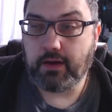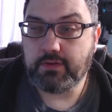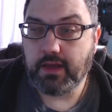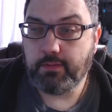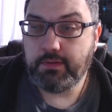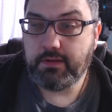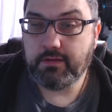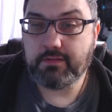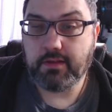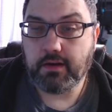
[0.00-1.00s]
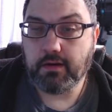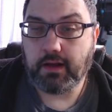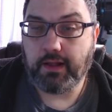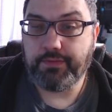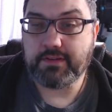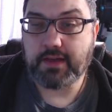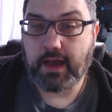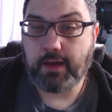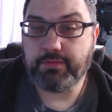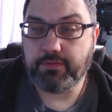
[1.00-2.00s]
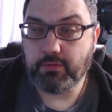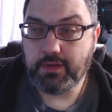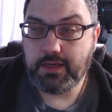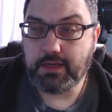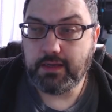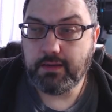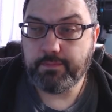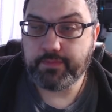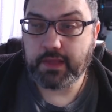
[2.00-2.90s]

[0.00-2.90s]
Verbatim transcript: Debian is there on the top three,